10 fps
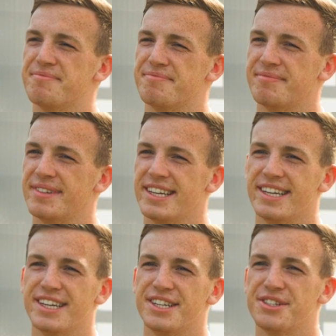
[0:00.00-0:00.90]
um,
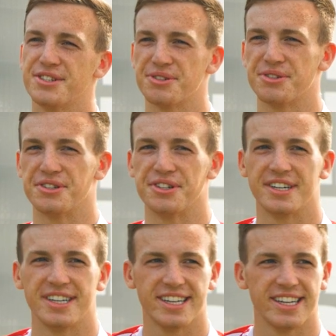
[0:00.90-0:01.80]
so,
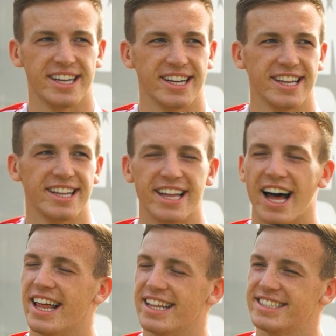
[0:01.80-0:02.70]

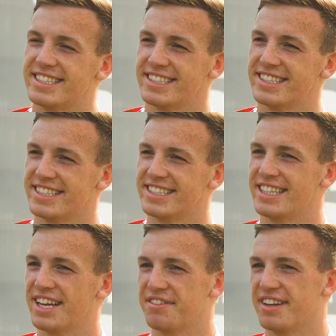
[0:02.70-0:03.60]
nah, this is this is
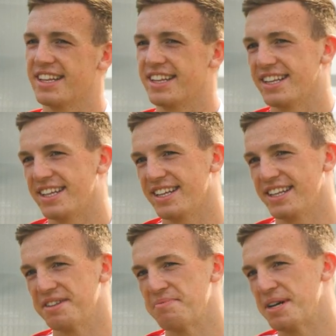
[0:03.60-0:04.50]
definitely the,
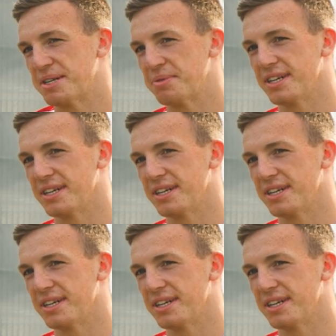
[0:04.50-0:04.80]
the best